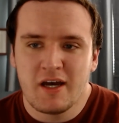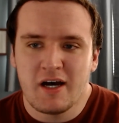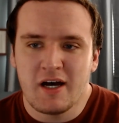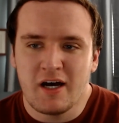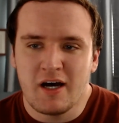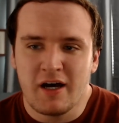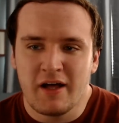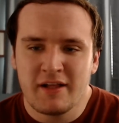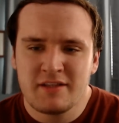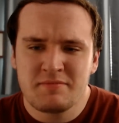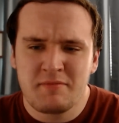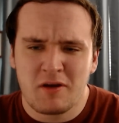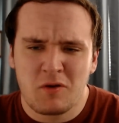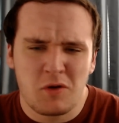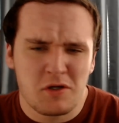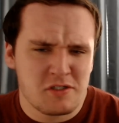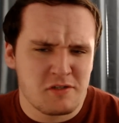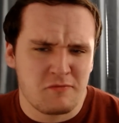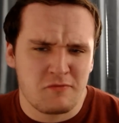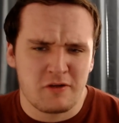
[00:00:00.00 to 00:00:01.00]
That's my
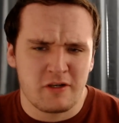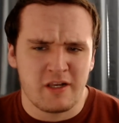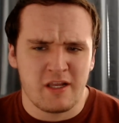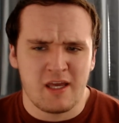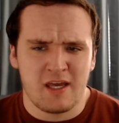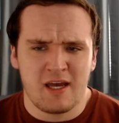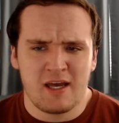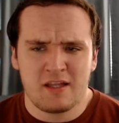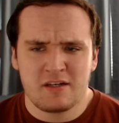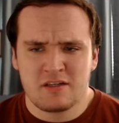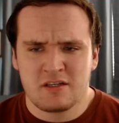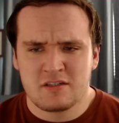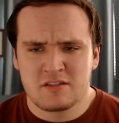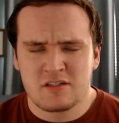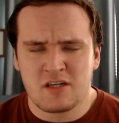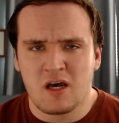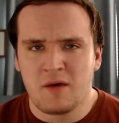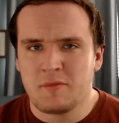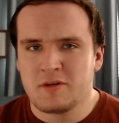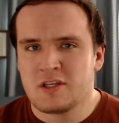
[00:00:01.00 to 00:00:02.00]
question for today.
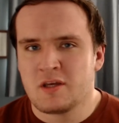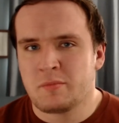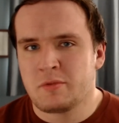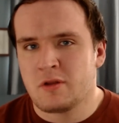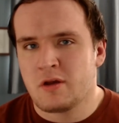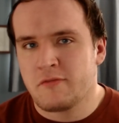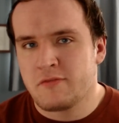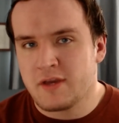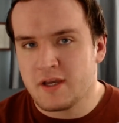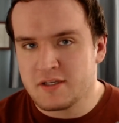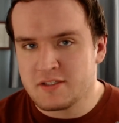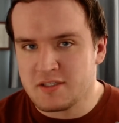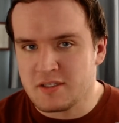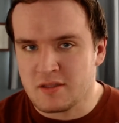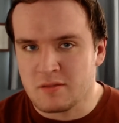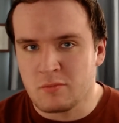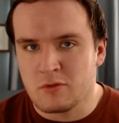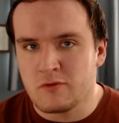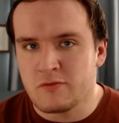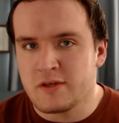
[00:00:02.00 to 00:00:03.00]
Just comment down below if you guys
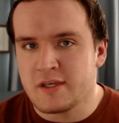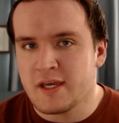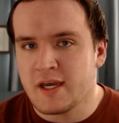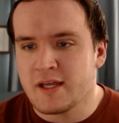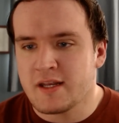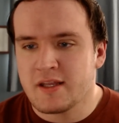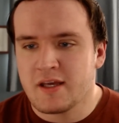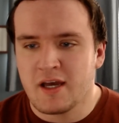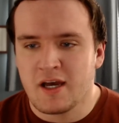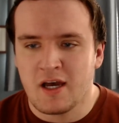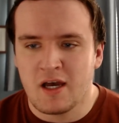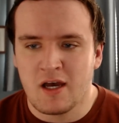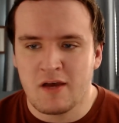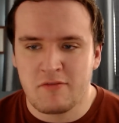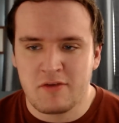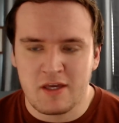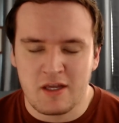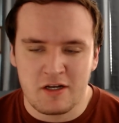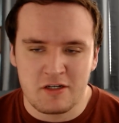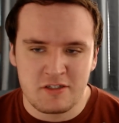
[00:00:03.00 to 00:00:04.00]
seen the movie yet.
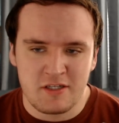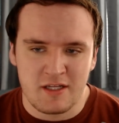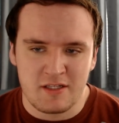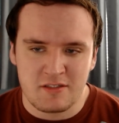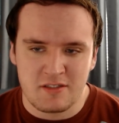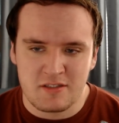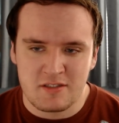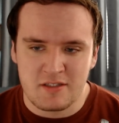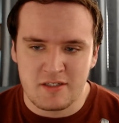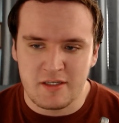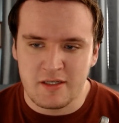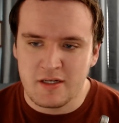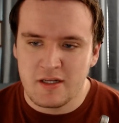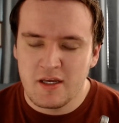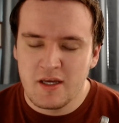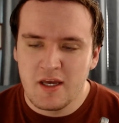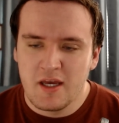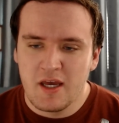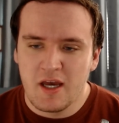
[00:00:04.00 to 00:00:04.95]
Have you got a chance to see it?